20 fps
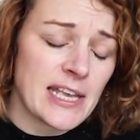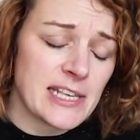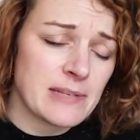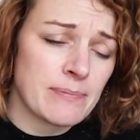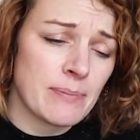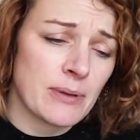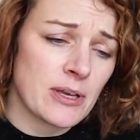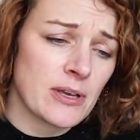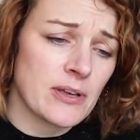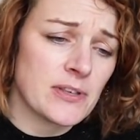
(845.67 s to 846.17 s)
is
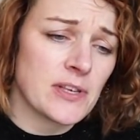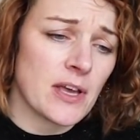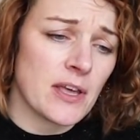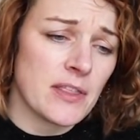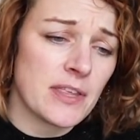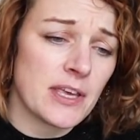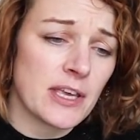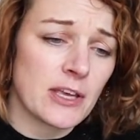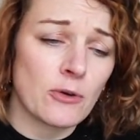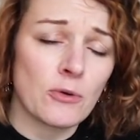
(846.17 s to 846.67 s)
because I
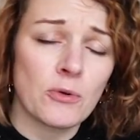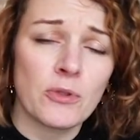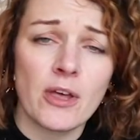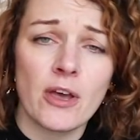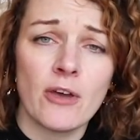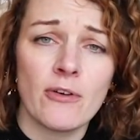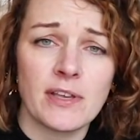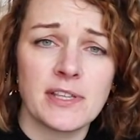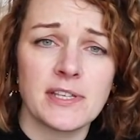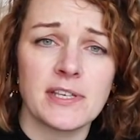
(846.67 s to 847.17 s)
think
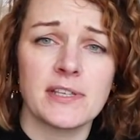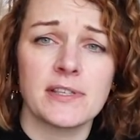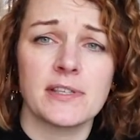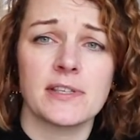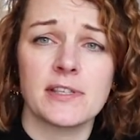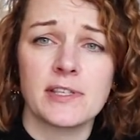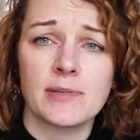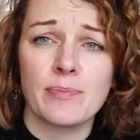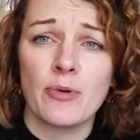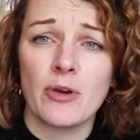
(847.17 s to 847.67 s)
although it is
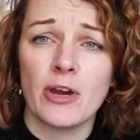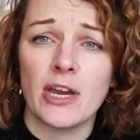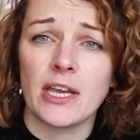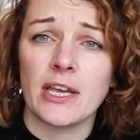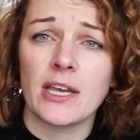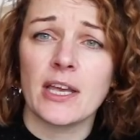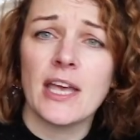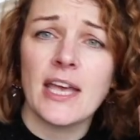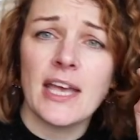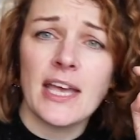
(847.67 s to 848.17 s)

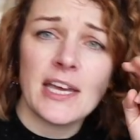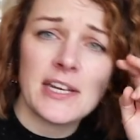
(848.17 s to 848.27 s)
spring,